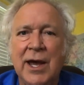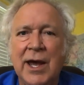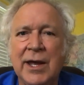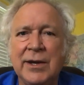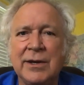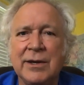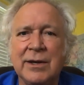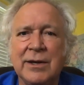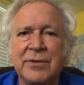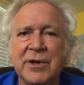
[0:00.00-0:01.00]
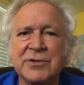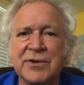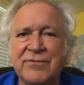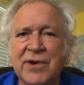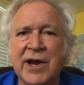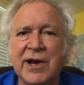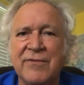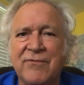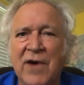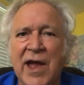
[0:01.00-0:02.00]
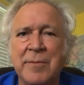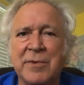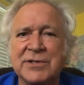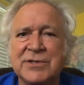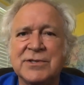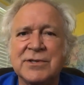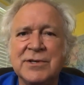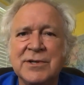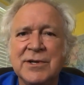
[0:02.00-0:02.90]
And there's a very famous